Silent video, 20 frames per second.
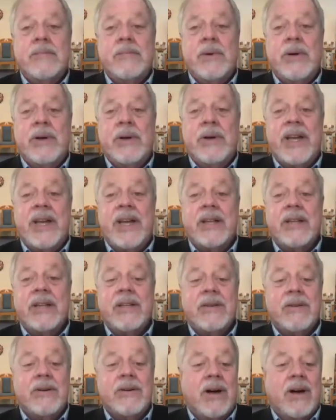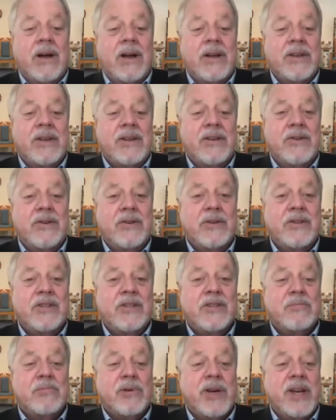morning to all you
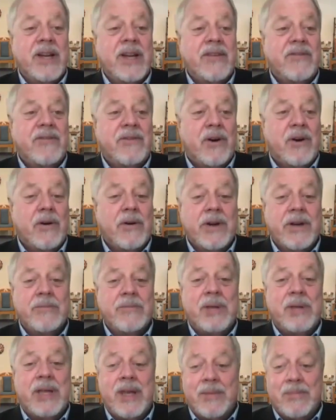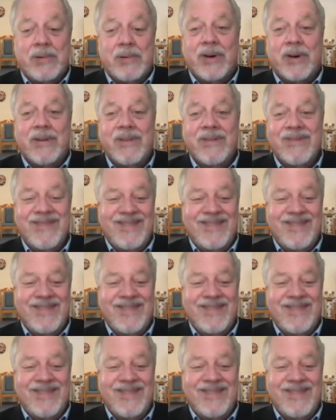spring forward people.